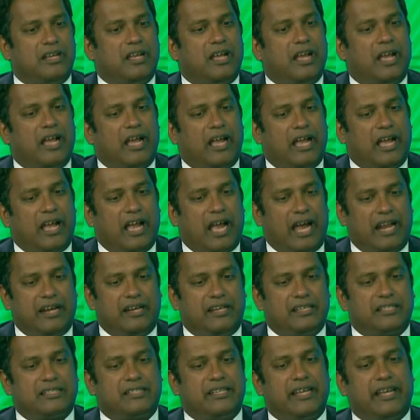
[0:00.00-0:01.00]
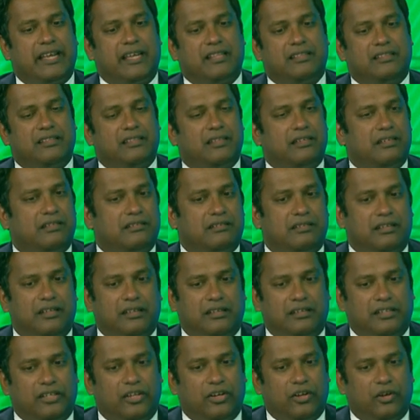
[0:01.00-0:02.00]
uh, understand the
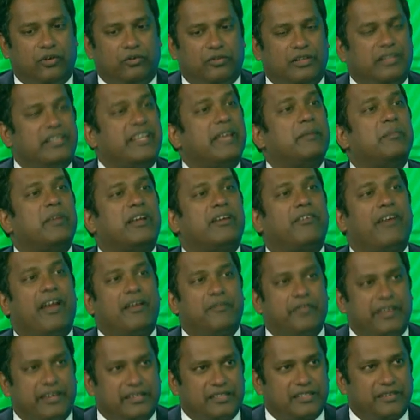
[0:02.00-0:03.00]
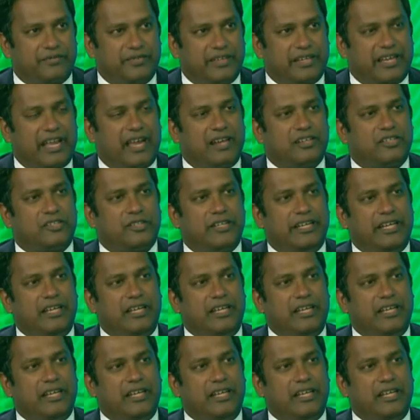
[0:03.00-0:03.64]
you know the demographics of the country,